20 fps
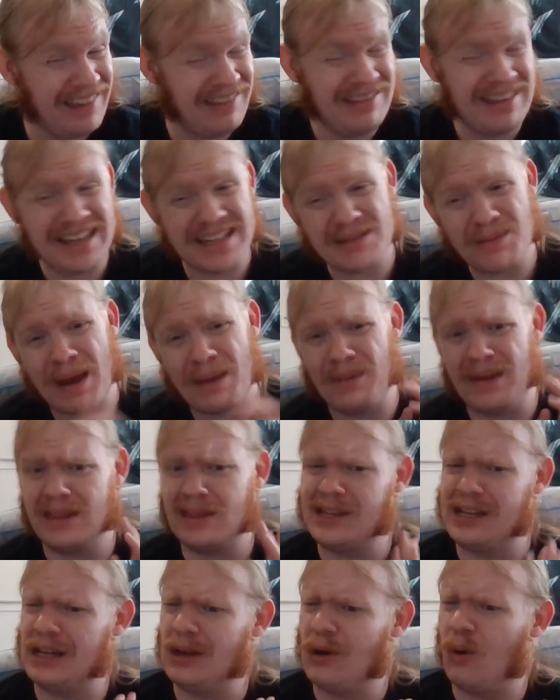these might be
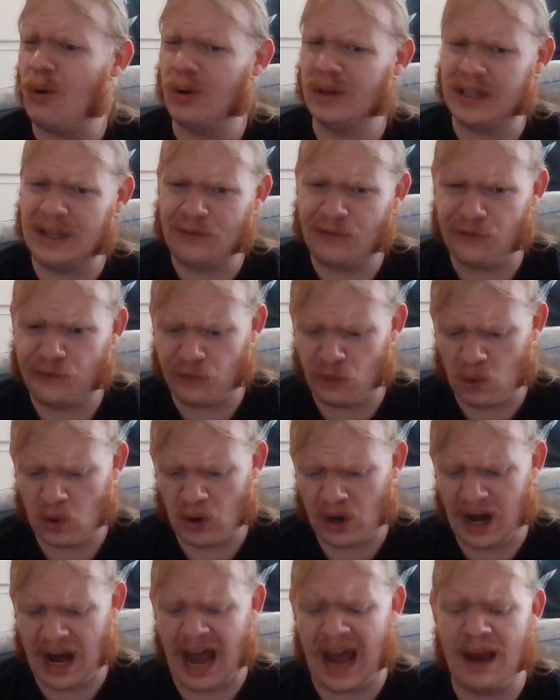the only
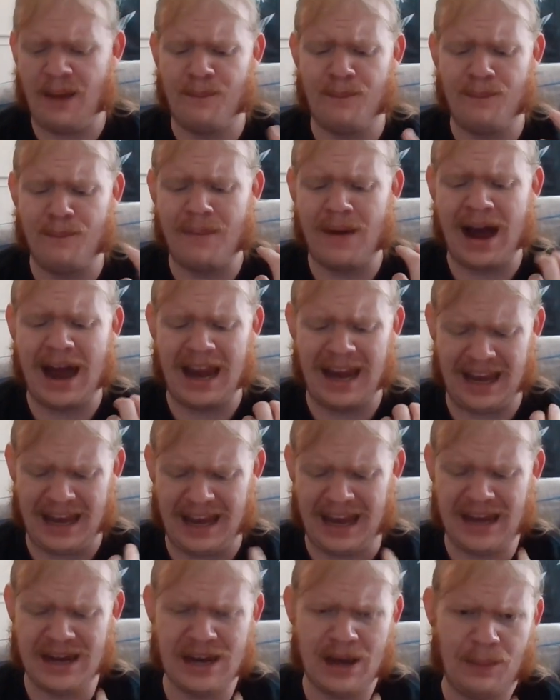4 I might
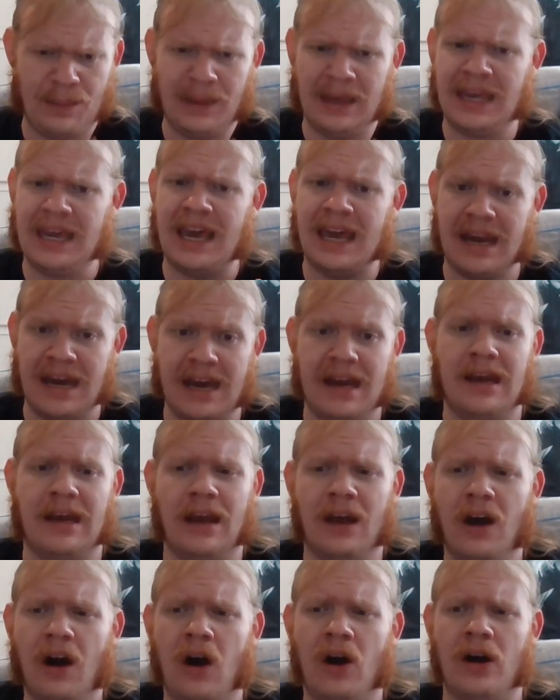end up getting
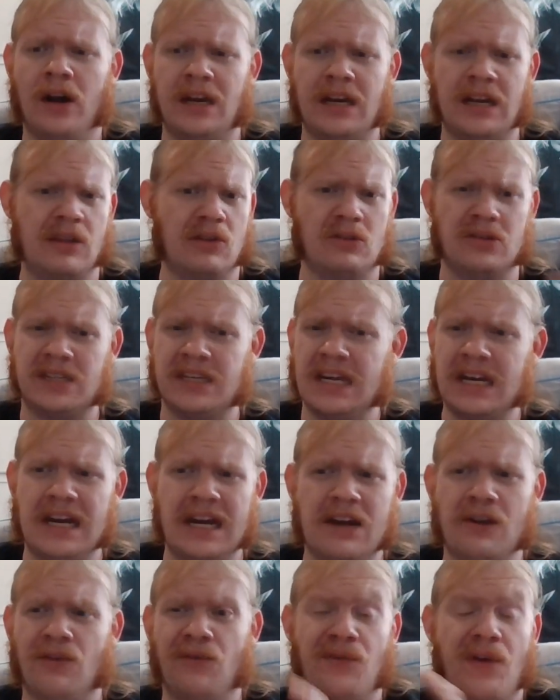on either
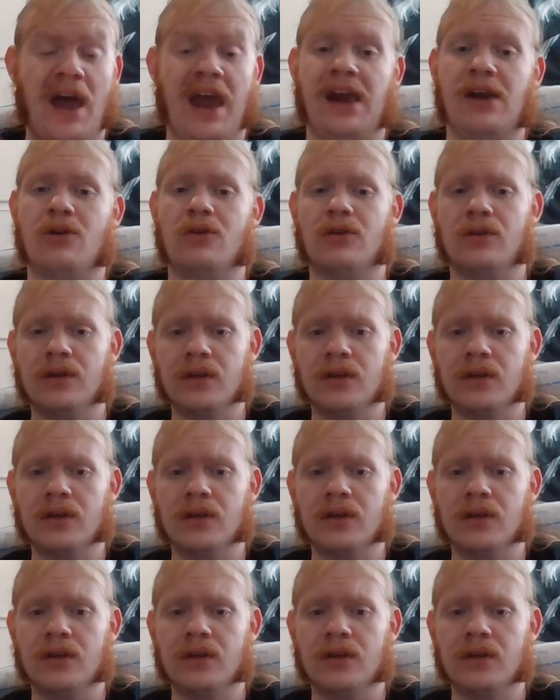CD or vinyl.